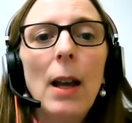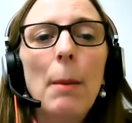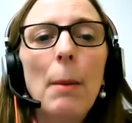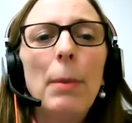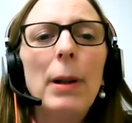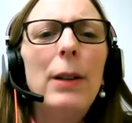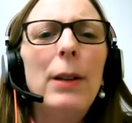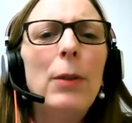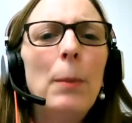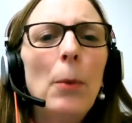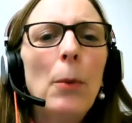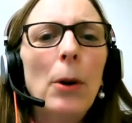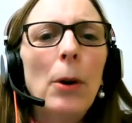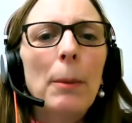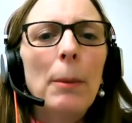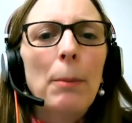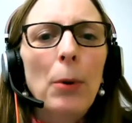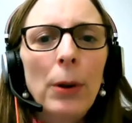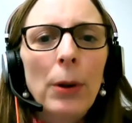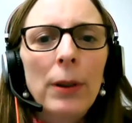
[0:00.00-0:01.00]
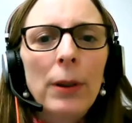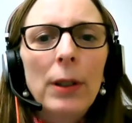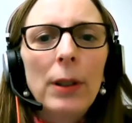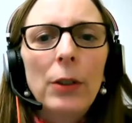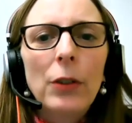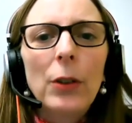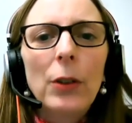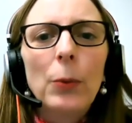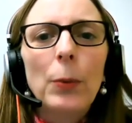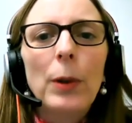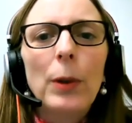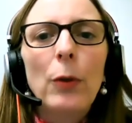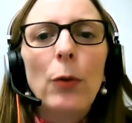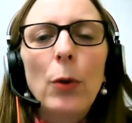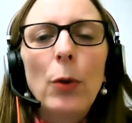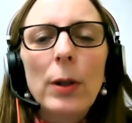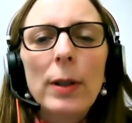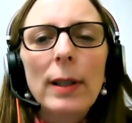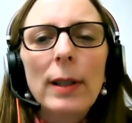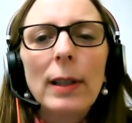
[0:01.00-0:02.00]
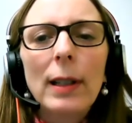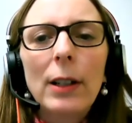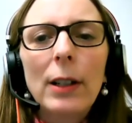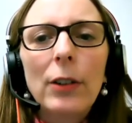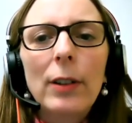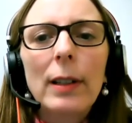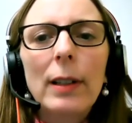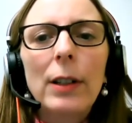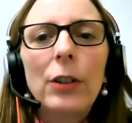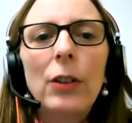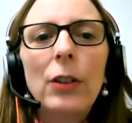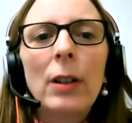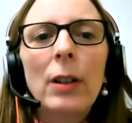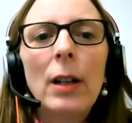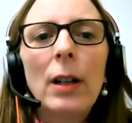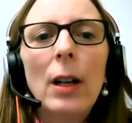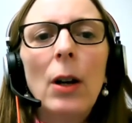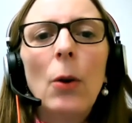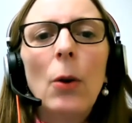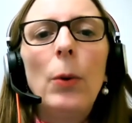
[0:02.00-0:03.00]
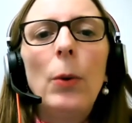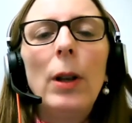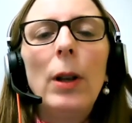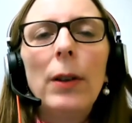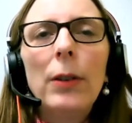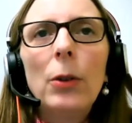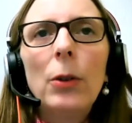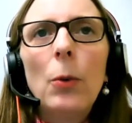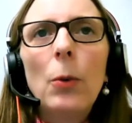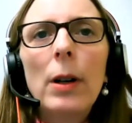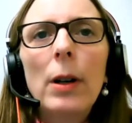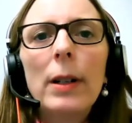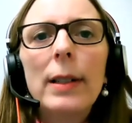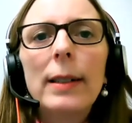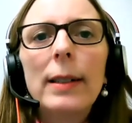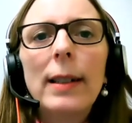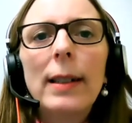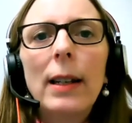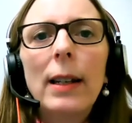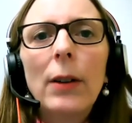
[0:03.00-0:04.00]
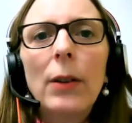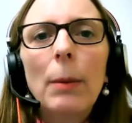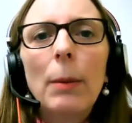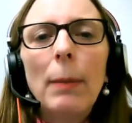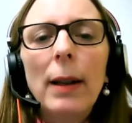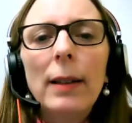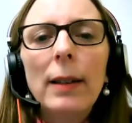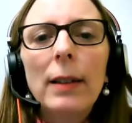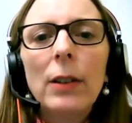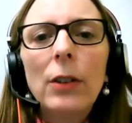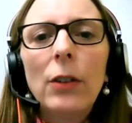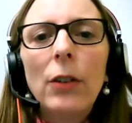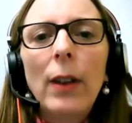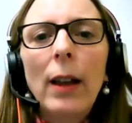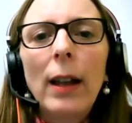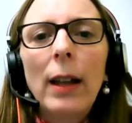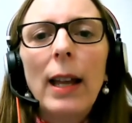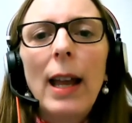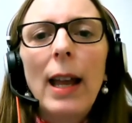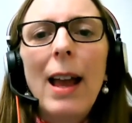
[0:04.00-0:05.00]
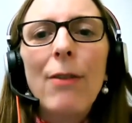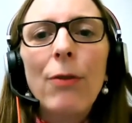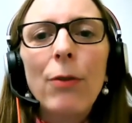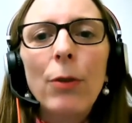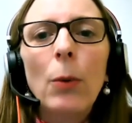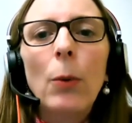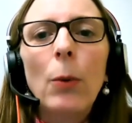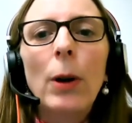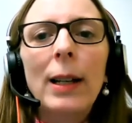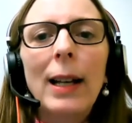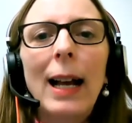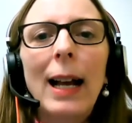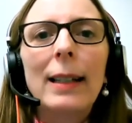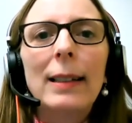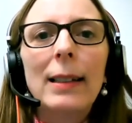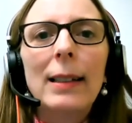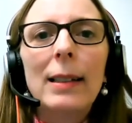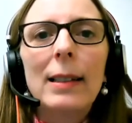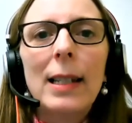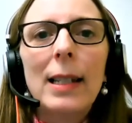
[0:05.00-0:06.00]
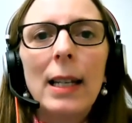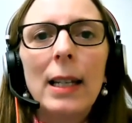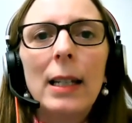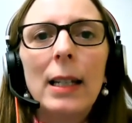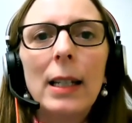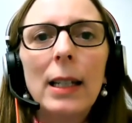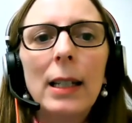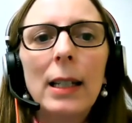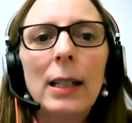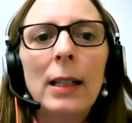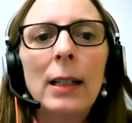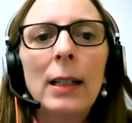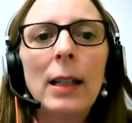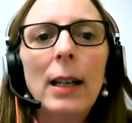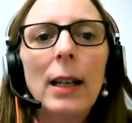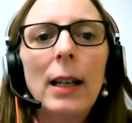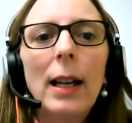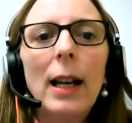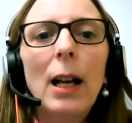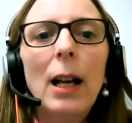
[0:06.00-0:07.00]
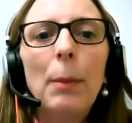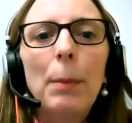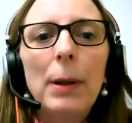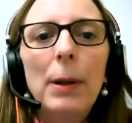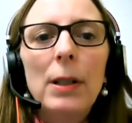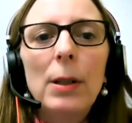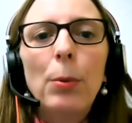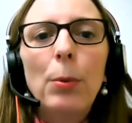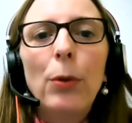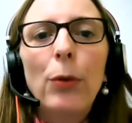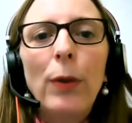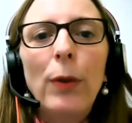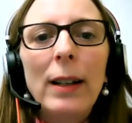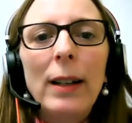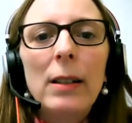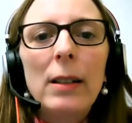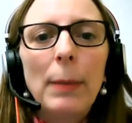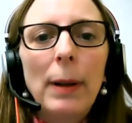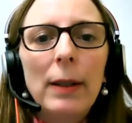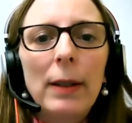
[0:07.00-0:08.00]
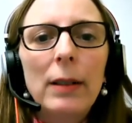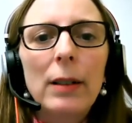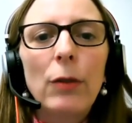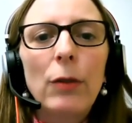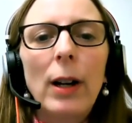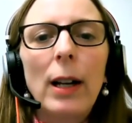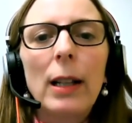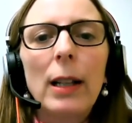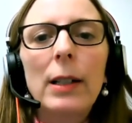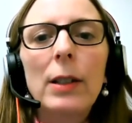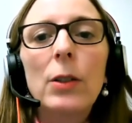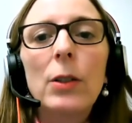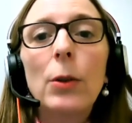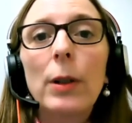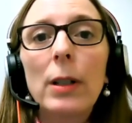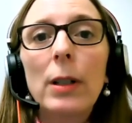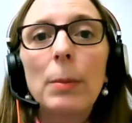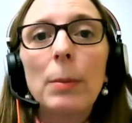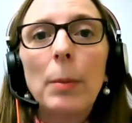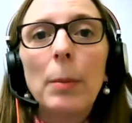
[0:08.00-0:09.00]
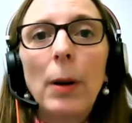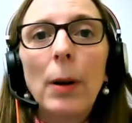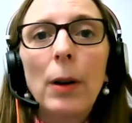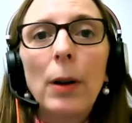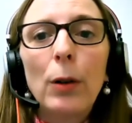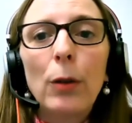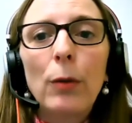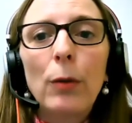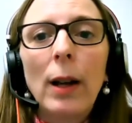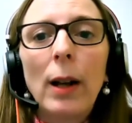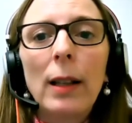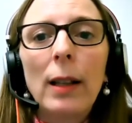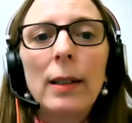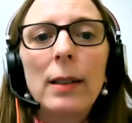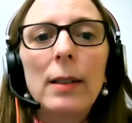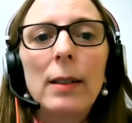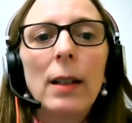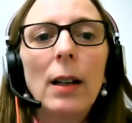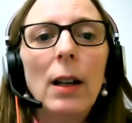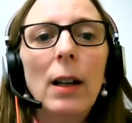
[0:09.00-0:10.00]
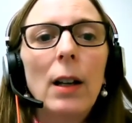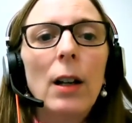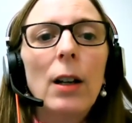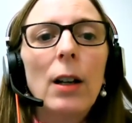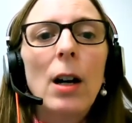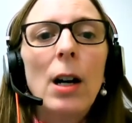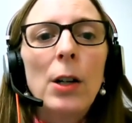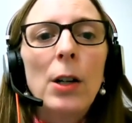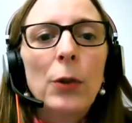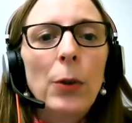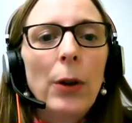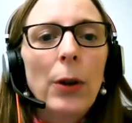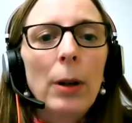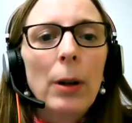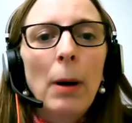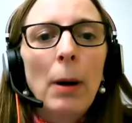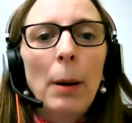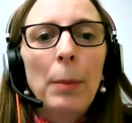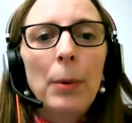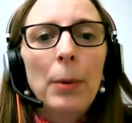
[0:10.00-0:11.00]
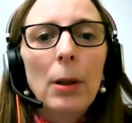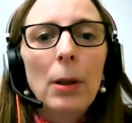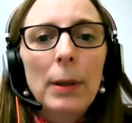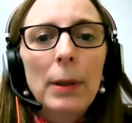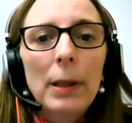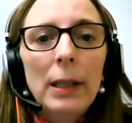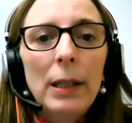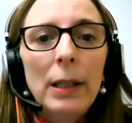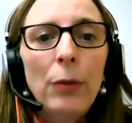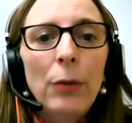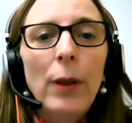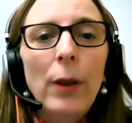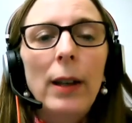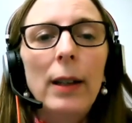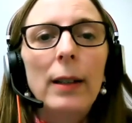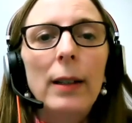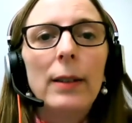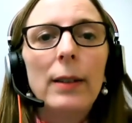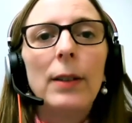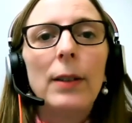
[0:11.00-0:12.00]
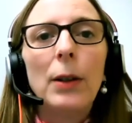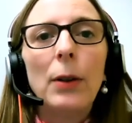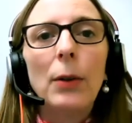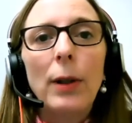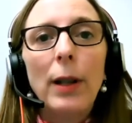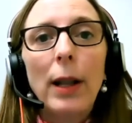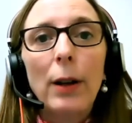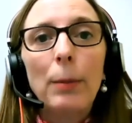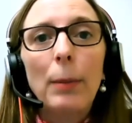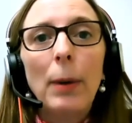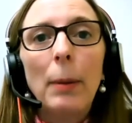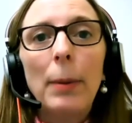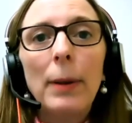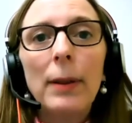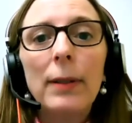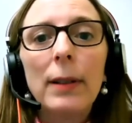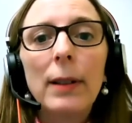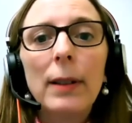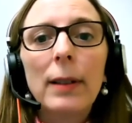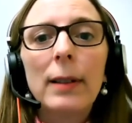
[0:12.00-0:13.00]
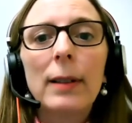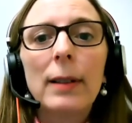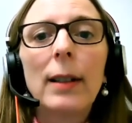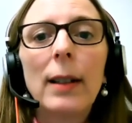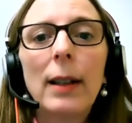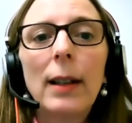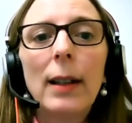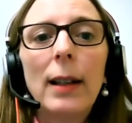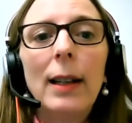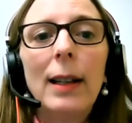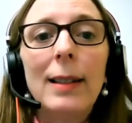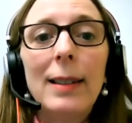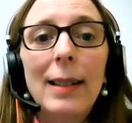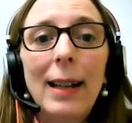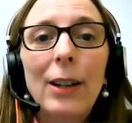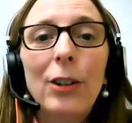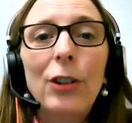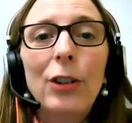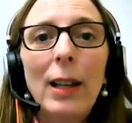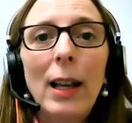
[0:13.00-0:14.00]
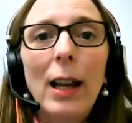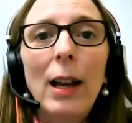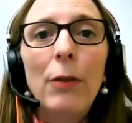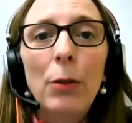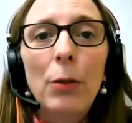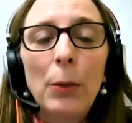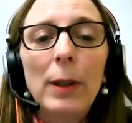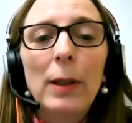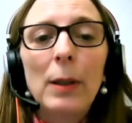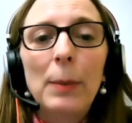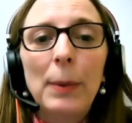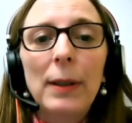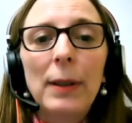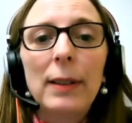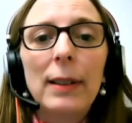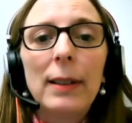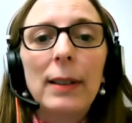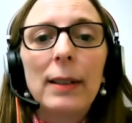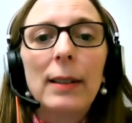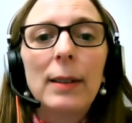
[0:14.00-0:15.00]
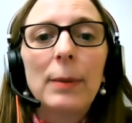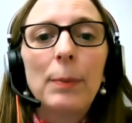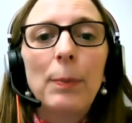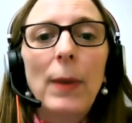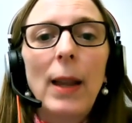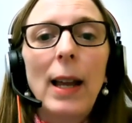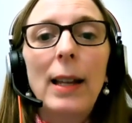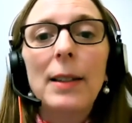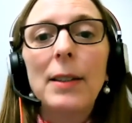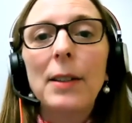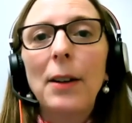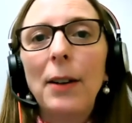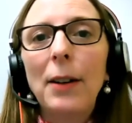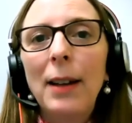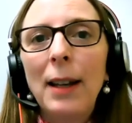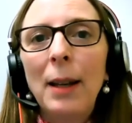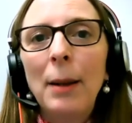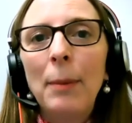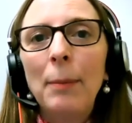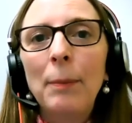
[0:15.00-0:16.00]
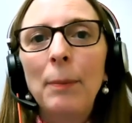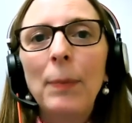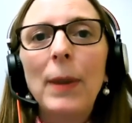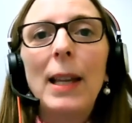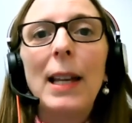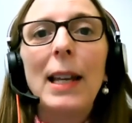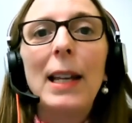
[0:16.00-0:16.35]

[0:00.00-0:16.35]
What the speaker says: But even more important than just reinforcing legislation, we also wanted to send out the message that everyone has a stake in helping to prevent domestic violence or intimate partner violence. Contrary to popular belief that it's, none of my business, it's actually everyone's business. Hence our name,